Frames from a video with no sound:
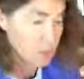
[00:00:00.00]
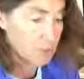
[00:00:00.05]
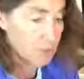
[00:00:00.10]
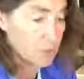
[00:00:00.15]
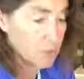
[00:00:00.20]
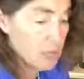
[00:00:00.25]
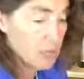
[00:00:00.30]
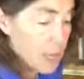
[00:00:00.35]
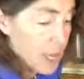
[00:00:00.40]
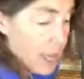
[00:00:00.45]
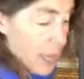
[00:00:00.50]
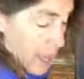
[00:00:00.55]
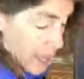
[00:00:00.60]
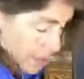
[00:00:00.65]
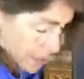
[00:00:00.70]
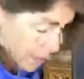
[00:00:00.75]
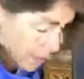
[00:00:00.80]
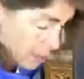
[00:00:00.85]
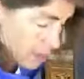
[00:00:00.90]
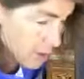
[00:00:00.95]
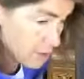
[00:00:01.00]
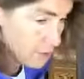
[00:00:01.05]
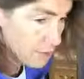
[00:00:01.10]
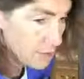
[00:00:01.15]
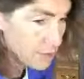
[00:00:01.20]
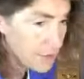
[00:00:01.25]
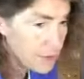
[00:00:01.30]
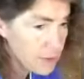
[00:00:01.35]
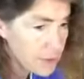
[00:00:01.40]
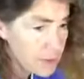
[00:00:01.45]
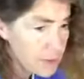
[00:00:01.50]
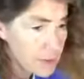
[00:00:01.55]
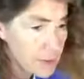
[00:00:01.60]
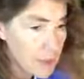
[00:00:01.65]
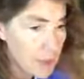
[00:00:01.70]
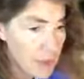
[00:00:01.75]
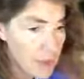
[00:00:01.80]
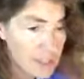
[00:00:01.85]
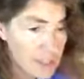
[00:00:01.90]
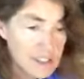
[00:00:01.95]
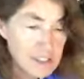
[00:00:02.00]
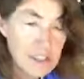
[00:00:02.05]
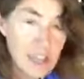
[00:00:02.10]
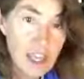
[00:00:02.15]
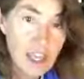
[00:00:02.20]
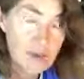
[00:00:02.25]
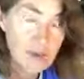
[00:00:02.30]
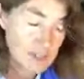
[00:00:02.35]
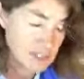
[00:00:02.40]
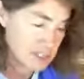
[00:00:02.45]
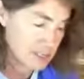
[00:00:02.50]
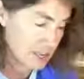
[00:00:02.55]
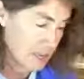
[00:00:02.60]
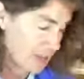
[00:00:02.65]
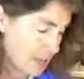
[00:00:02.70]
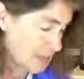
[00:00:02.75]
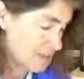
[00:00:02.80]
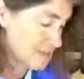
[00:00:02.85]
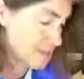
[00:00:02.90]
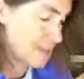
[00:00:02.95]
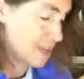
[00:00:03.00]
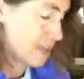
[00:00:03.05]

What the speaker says: We have celery stalks.